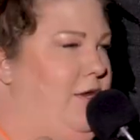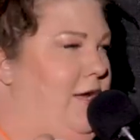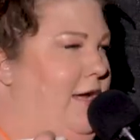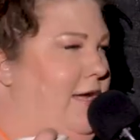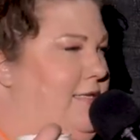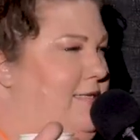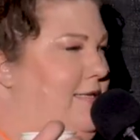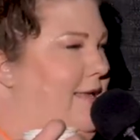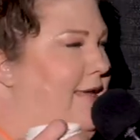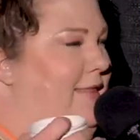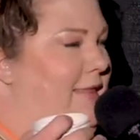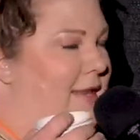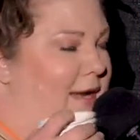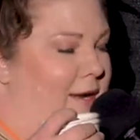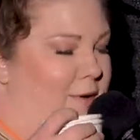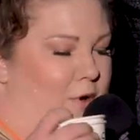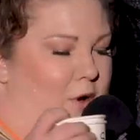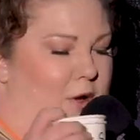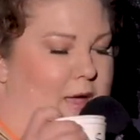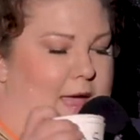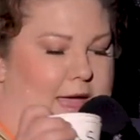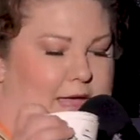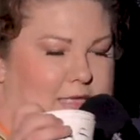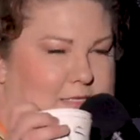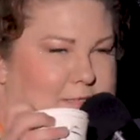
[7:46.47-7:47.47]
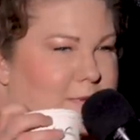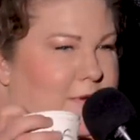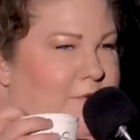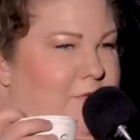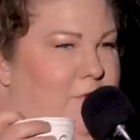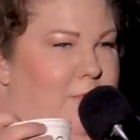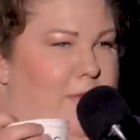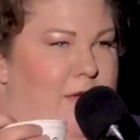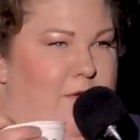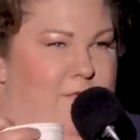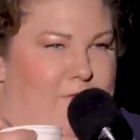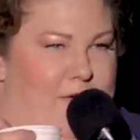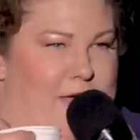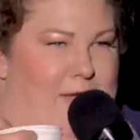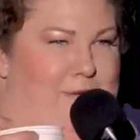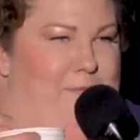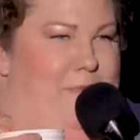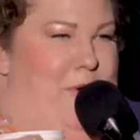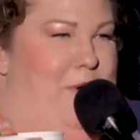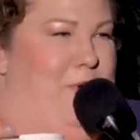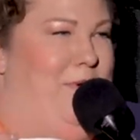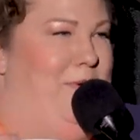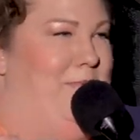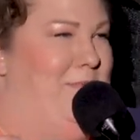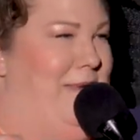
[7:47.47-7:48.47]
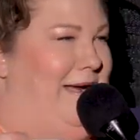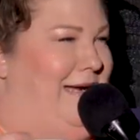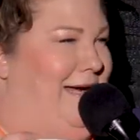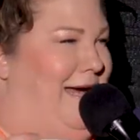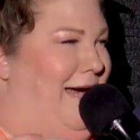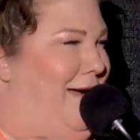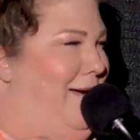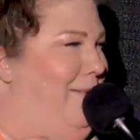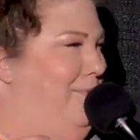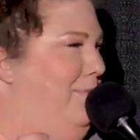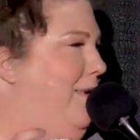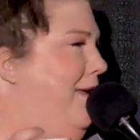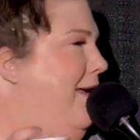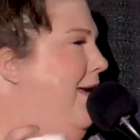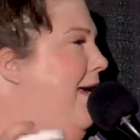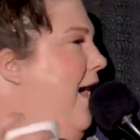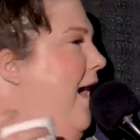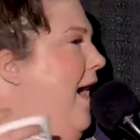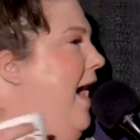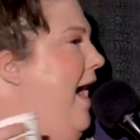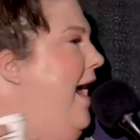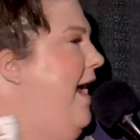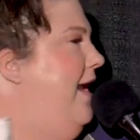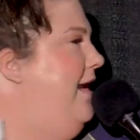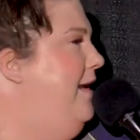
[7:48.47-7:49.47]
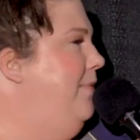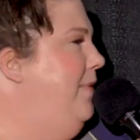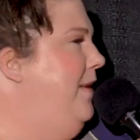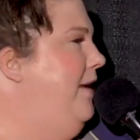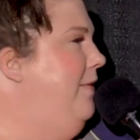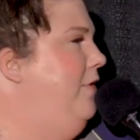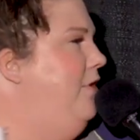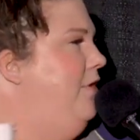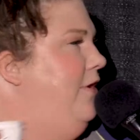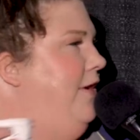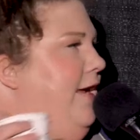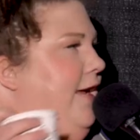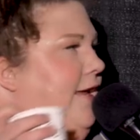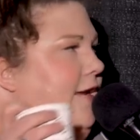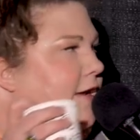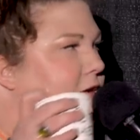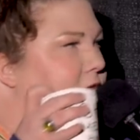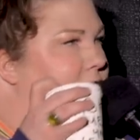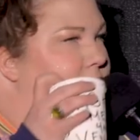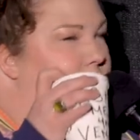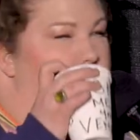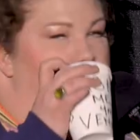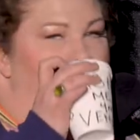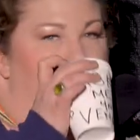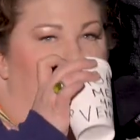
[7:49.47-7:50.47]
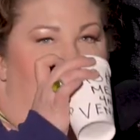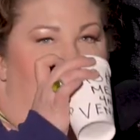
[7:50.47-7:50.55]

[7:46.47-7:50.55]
you guys like that I wrote ask me for my Venmo on my cup? I had to be creative.